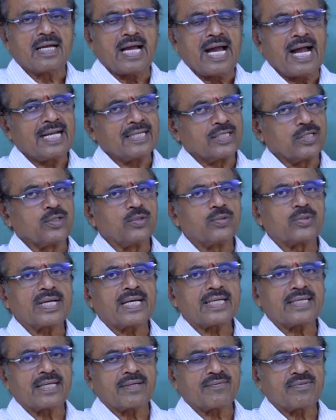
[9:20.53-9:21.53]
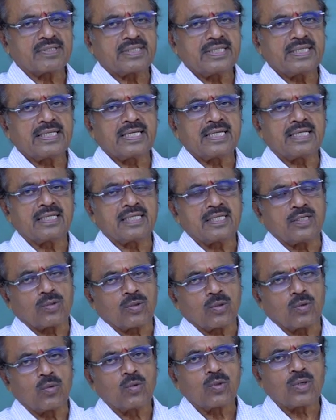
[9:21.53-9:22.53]
and you read everything in
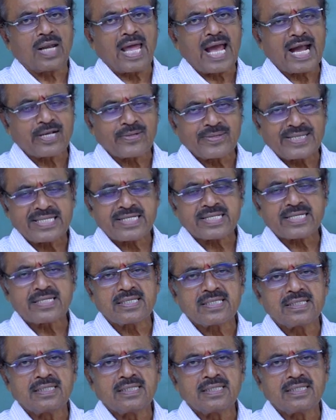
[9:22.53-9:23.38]
your own language.